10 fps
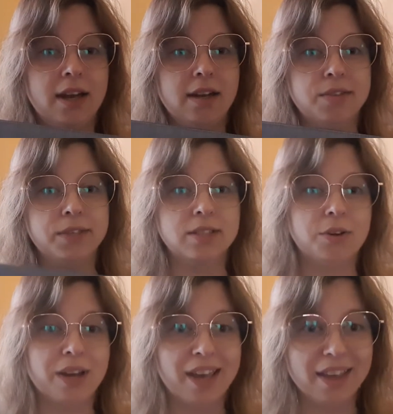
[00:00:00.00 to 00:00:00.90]
I love it.
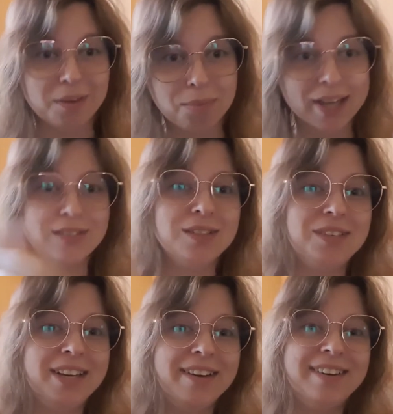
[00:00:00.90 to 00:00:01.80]
Okay, back to the
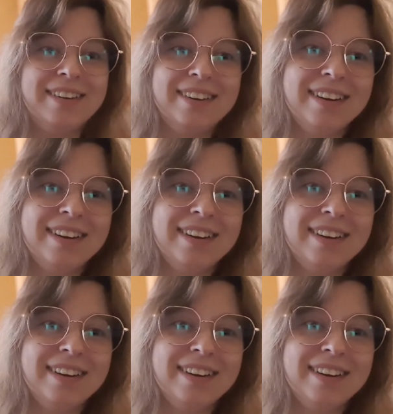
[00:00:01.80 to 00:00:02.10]
video.